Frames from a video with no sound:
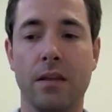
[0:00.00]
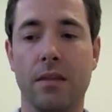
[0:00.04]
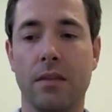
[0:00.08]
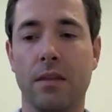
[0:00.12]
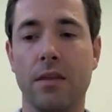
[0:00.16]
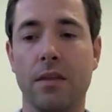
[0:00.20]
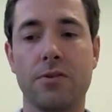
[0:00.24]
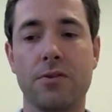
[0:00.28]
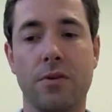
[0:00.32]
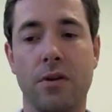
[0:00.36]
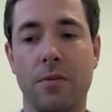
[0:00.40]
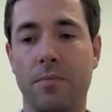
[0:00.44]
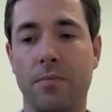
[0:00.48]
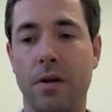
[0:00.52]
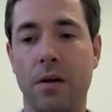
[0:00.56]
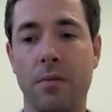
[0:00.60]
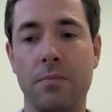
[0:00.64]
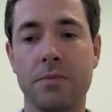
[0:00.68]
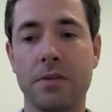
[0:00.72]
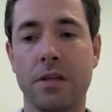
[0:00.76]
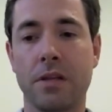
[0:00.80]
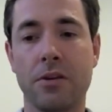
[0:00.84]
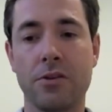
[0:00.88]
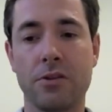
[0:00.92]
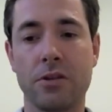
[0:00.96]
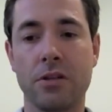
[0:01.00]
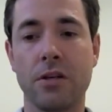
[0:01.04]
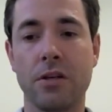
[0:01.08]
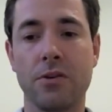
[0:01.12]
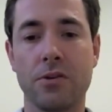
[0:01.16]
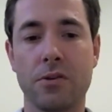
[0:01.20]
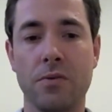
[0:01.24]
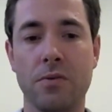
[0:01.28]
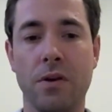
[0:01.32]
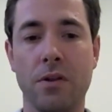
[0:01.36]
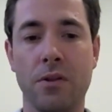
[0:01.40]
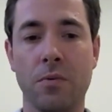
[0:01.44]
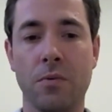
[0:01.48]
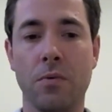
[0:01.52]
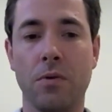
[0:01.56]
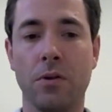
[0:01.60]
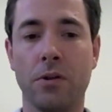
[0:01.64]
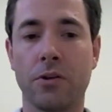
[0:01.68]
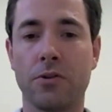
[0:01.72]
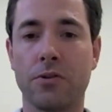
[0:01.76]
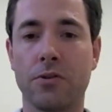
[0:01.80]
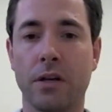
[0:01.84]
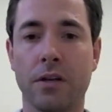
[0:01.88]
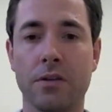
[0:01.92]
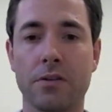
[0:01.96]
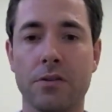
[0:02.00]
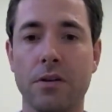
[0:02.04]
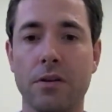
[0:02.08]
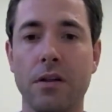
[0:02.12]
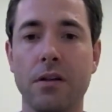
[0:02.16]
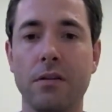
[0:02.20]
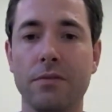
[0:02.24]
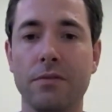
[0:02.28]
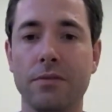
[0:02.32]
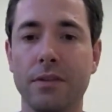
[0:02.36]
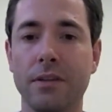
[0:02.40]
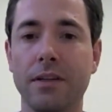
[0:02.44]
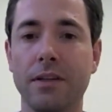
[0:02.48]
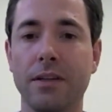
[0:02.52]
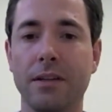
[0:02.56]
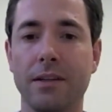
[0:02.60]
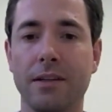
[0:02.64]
These are all problems that engineers around the world are trying to solve.